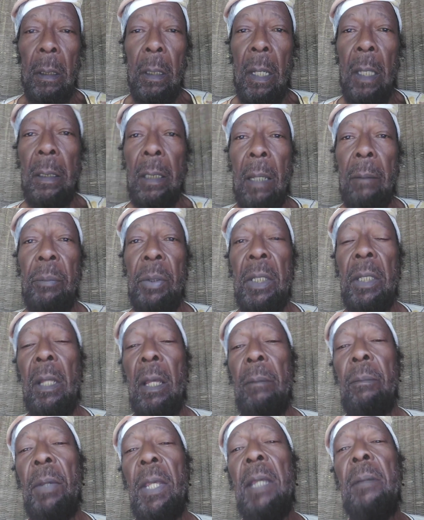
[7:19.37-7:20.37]
and they put
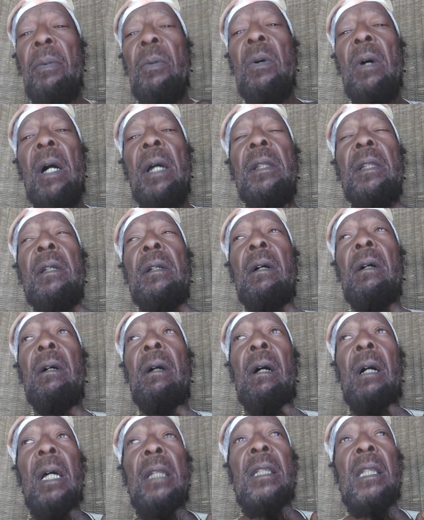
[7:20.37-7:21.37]
their people
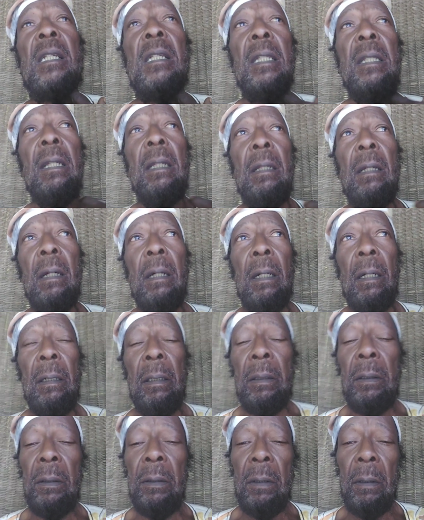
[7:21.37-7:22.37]
under under the
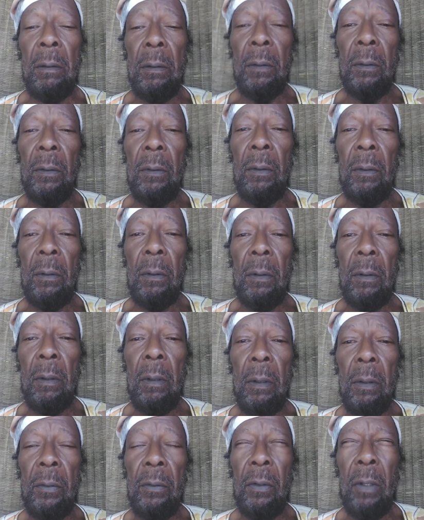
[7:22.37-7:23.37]
uh,
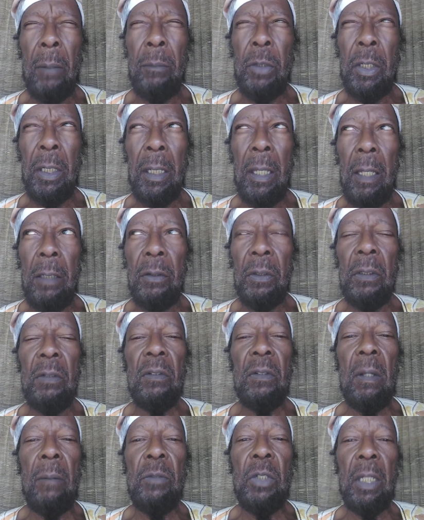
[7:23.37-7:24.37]
uh subjugation
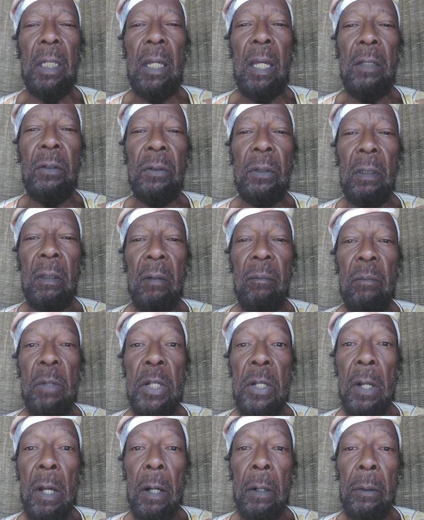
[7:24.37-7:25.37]
subjugation of
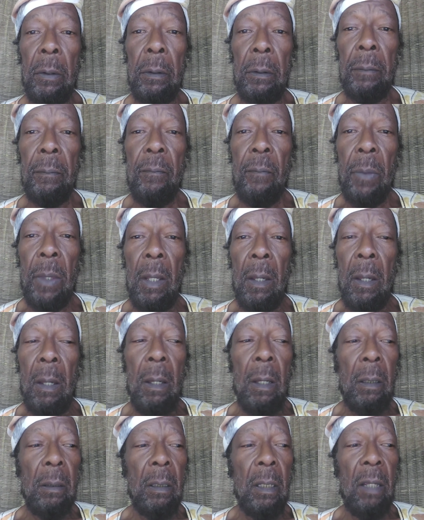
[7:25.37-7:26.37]
Bizarro.
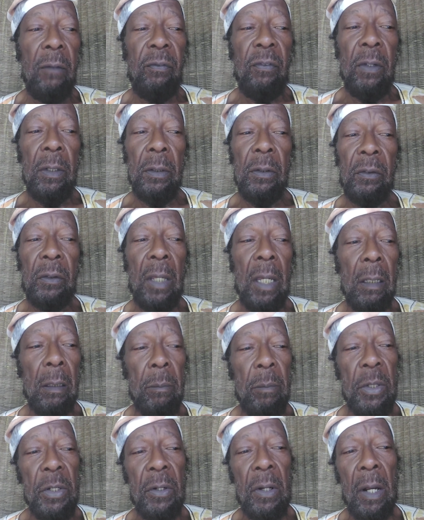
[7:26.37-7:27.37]
They feel scared
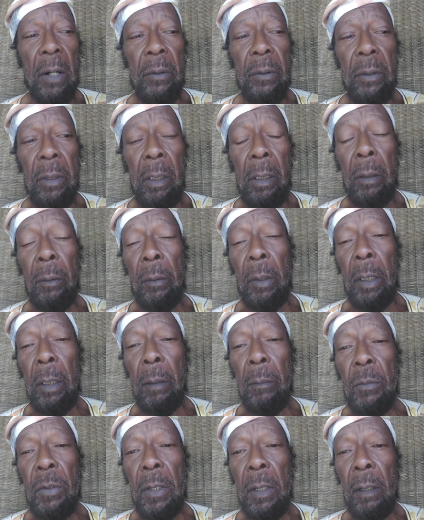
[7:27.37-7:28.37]
of Bizarro anyway
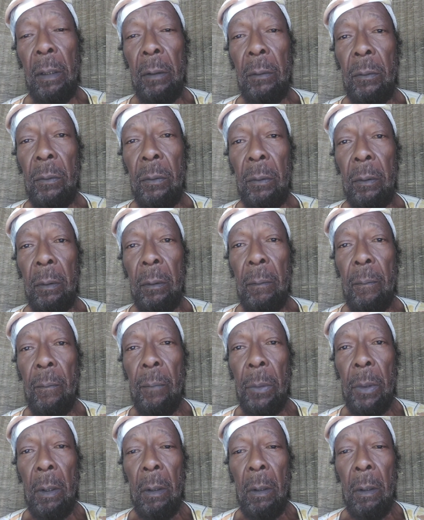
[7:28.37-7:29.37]
themselves.
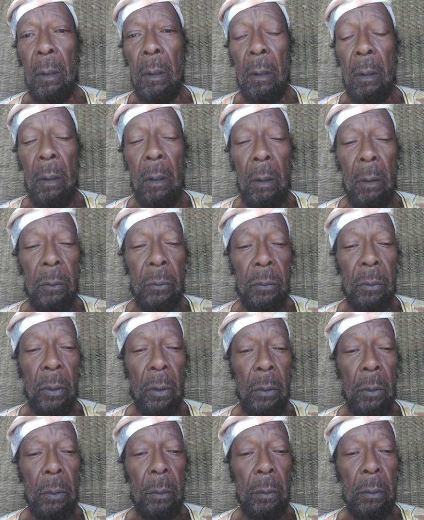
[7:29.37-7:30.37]

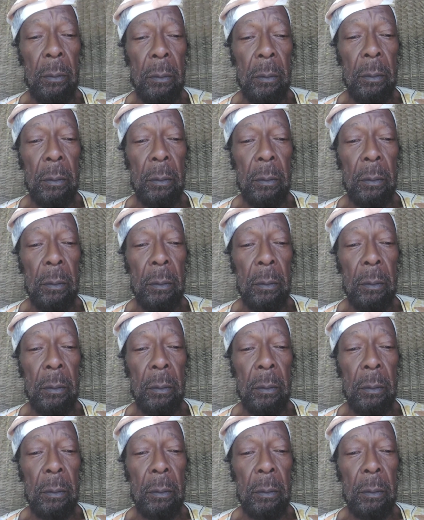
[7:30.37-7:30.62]
So